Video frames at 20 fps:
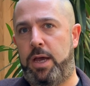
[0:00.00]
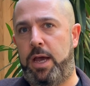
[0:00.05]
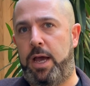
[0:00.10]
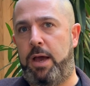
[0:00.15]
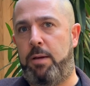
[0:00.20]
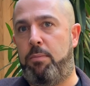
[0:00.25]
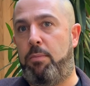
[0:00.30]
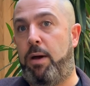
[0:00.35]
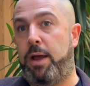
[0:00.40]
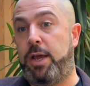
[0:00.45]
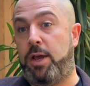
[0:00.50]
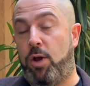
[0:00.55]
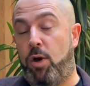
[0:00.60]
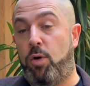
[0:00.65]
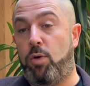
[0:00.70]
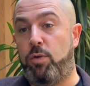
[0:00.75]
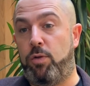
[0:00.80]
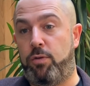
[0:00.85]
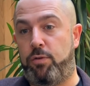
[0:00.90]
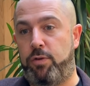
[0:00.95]
And my
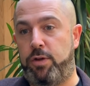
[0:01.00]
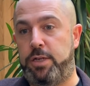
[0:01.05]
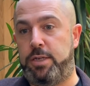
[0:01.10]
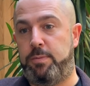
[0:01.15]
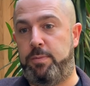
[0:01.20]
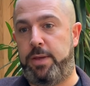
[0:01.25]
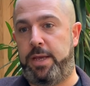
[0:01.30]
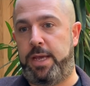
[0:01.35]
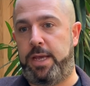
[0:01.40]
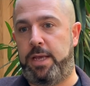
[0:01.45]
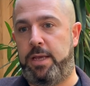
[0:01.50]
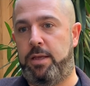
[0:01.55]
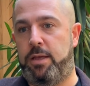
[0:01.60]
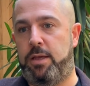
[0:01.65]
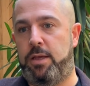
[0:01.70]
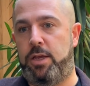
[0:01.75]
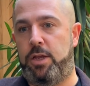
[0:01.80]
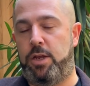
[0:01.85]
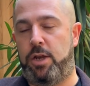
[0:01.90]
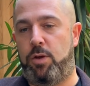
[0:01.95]
goal for it to be,
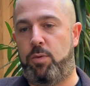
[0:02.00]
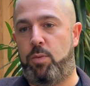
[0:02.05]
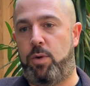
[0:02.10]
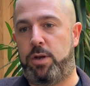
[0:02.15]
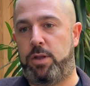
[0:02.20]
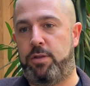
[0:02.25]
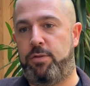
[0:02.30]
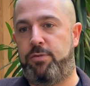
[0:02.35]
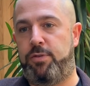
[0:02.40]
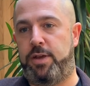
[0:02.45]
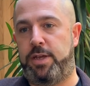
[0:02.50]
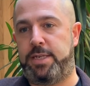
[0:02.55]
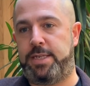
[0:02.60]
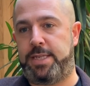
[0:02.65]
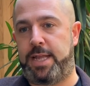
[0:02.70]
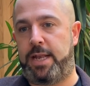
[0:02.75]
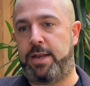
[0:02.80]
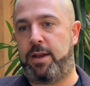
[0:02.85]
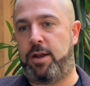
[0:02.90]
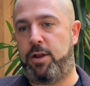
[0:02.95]
you know, one of the first
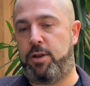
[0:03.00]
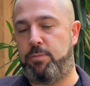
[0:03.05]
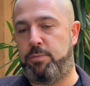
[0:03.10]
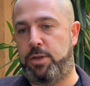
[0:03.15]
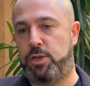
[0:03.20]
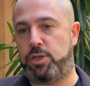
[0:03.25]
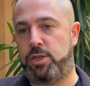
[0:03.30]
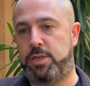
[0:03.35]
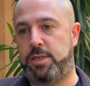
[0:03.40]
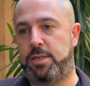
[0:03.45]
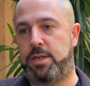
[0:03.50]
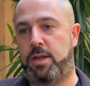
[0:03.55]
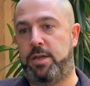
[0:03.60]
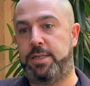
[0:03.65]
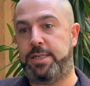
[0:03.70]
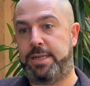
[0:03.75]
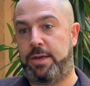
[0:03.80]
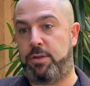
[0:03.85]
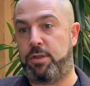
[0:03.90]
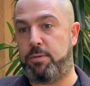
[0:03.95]
standalone Michelin-star
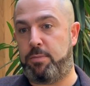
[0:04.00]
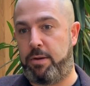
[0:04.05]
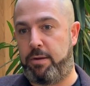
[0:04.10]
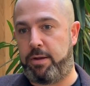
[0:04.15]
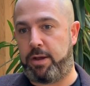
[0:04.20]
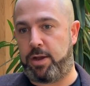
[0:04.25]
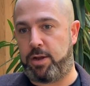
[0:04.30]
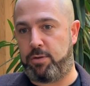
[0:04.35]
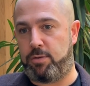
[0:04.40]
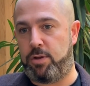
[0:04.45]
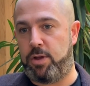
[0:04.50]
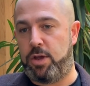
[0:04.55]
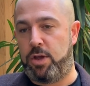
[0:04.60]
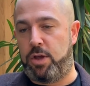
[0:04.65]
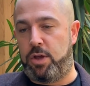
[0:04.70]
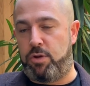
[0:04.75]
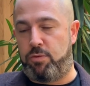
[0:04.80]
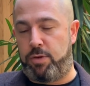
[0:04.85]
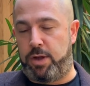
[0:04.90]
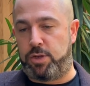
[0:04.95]
South American
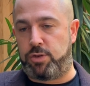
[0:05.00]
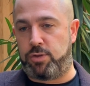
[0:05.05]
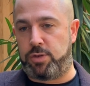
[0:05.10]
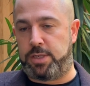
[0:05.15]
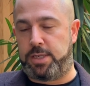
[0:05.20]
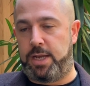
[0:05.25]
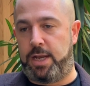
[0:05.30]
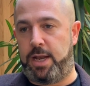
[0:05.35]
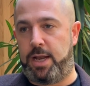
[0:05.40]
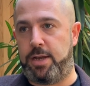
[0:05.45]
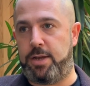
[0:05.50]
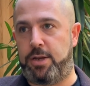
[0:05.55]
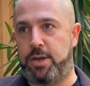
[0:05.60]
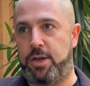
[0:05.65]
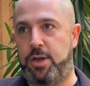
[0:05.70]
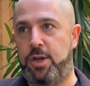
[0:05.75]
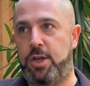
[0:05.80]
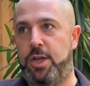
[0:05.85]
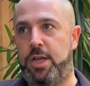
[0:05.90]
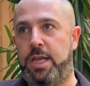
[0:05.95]
restaurants in
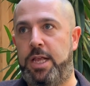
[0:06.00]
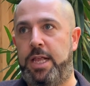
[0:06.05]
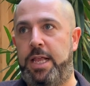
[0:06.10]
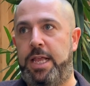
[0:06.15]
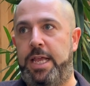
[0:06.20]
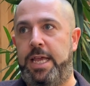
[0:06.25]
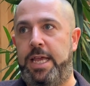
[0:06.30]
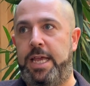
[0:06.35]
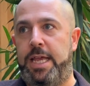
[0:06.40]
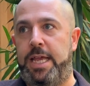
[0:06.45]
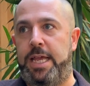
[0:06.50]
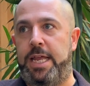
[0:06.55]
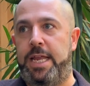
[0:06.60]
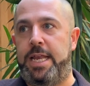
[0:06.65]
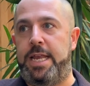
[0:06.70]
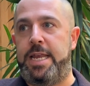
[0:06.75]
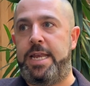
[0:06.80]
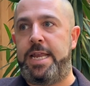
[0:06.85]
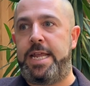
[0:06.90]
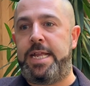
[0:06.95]
London
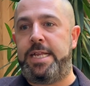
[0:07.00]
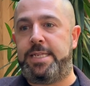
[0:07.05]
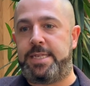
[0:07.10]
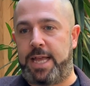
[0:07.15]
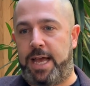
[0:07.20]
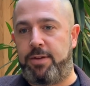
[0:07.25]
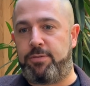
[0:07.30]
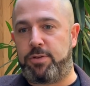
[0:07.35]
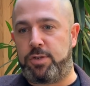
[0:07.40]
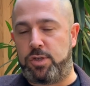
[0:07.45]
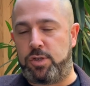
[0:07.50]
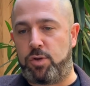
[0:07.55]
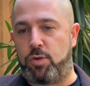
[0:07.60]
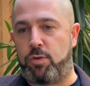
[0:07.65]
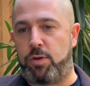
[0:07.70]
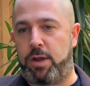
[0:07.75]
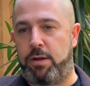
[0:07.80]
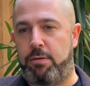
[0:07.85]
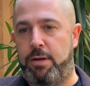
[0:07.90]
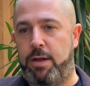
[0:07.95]
needs to have a
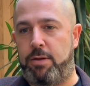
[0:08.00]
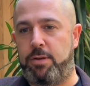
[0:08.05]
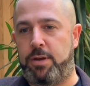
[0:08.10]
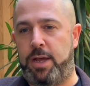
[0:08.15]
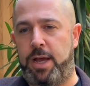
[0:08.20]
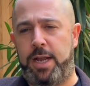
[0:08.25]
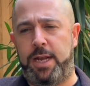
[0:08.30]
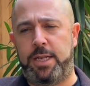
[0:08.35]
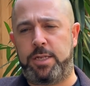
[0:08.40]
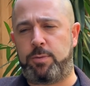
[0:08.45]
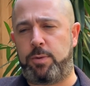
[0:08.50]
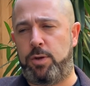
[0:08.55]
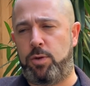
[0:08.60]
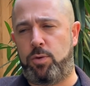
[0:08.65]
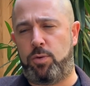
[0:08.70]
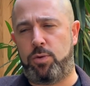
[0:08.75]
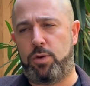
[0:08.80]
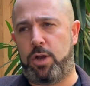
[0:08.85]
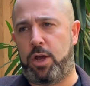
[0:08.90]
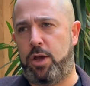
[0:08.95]
story around it. And as we
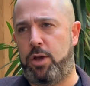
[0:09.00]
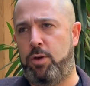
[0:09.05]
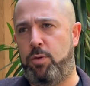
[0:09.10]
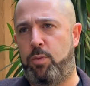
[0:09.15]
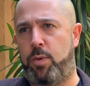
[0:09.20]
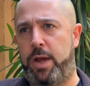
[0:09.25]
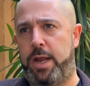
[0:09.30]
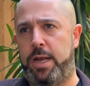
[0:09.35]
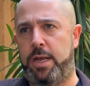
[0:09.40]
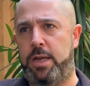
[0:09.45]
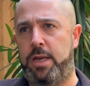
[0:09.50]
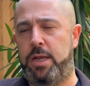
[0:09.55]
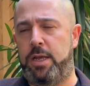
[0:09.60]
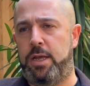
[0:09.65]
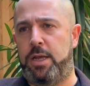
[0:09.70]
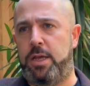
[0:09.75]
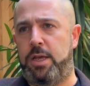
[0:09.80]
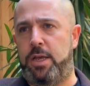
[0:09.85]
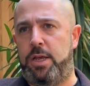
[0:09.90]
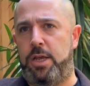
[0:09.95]
all know,
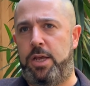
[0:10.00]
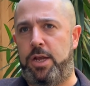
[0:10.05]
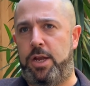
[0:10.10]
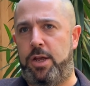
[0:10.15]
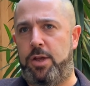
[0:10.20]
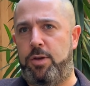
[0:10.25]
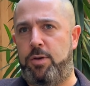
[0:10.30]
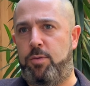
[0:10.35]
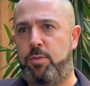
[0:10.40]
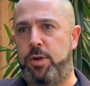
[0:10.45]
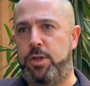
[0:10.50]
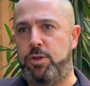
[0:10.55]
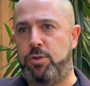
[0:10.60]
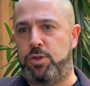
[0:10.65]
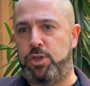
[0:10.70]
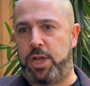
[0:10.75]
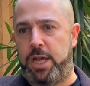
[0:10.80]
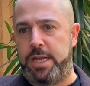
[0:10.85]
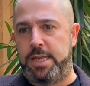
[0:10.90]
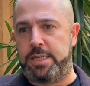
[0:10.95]
when you're
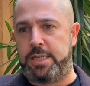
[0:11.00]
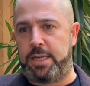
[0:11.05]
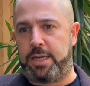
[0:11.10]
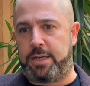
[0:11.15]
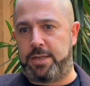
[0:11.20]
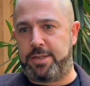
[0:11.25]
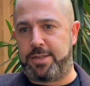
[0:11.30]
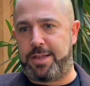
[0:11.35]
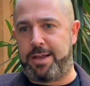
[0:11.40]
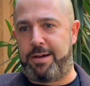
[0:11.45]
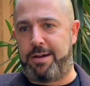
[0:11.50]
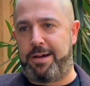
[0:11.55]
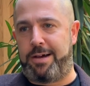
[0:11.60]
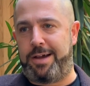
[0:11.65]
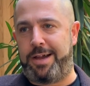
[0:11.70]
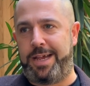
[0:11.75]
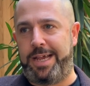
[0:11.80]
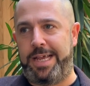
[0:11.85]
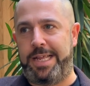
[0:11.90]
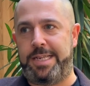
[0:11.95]
chasing a
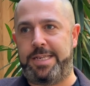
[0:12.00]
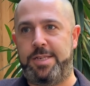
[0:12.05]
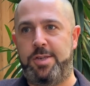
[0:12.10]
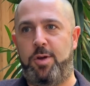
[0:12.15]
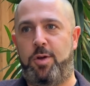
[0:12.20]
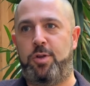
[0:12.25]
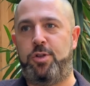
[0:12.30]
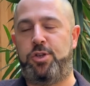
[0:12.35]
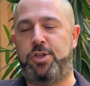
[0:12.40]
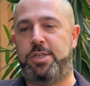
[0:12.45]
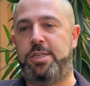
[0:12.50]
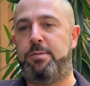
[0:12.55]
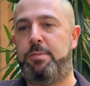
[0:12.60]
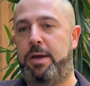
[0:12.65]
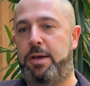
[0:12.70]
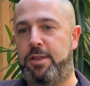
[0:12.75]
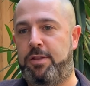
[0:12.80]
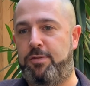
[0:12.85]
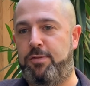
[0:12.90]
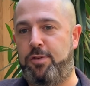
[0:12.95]
star, it's not just
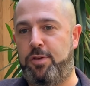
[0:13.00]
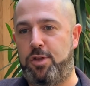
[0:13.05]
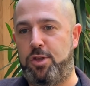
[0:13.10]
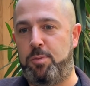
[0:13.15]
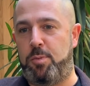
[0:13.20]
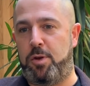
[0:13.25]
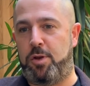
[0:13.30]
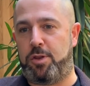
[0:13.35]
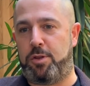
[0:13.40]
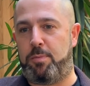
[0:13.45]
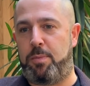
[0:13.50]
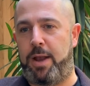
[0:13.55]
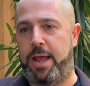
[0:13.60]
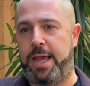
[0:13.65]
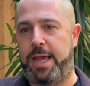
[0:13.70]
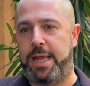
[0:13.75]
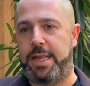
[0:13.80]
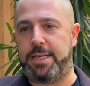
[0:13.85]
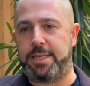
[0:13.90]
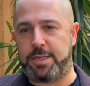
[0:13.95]
about the food you put on the
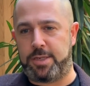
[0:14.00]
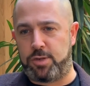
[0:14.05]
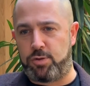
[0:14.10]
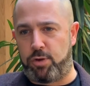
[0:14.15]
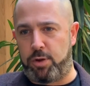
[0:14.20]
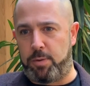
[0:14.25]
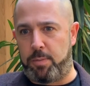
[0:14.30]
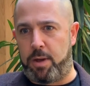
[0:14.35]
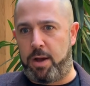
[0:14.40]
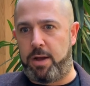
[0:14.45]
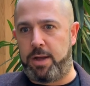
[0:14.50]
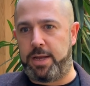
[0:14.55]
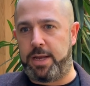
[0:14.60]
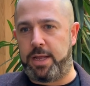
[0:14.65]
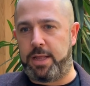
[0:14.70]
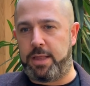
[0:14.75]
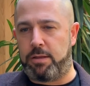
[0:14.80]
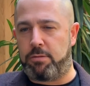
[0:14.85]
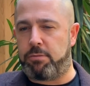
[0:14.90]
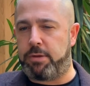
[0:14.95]
plate, it's the story behind it
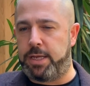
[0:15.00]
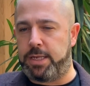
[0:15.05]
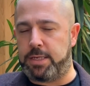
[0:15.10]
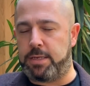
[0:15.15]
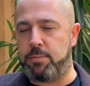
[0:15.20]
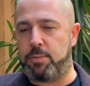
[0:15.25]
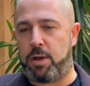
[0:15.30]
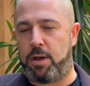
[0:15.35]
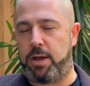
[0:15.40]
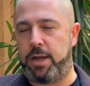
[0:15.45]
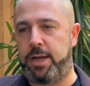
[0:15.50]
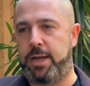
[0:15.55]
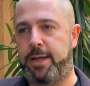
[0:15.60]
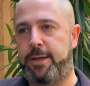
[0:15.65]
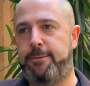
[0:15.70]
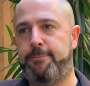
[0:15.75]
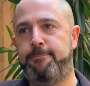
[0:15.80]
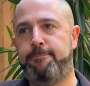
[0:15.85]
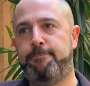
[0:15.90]
and the reason behind it.